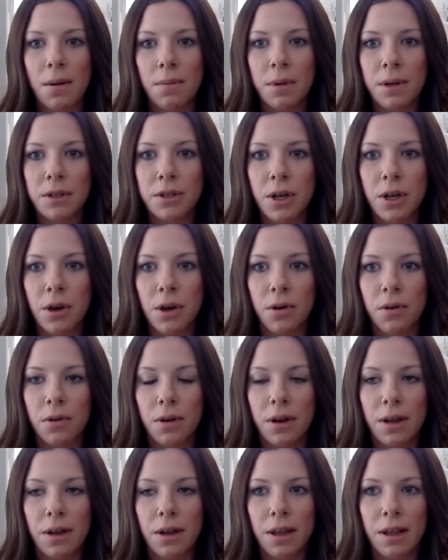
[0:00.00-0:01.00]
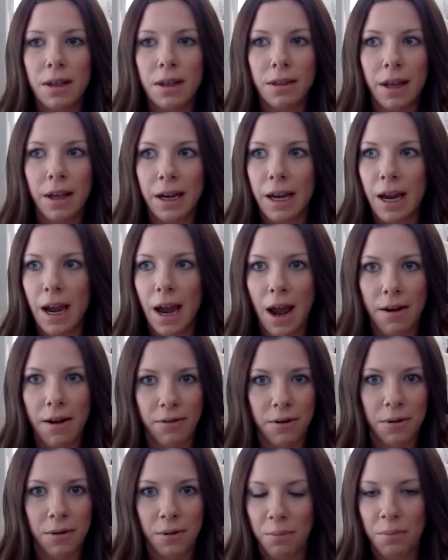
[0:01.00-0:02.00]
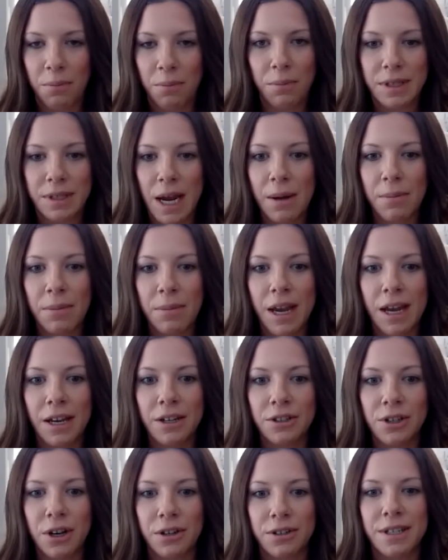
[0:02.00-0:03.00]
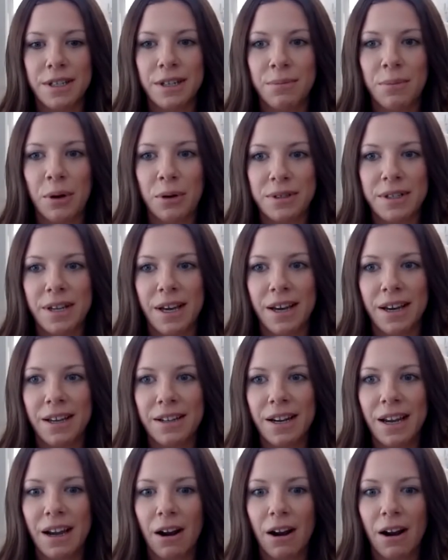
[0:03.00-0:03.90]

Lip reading: So like Tammy and Chelsea both said,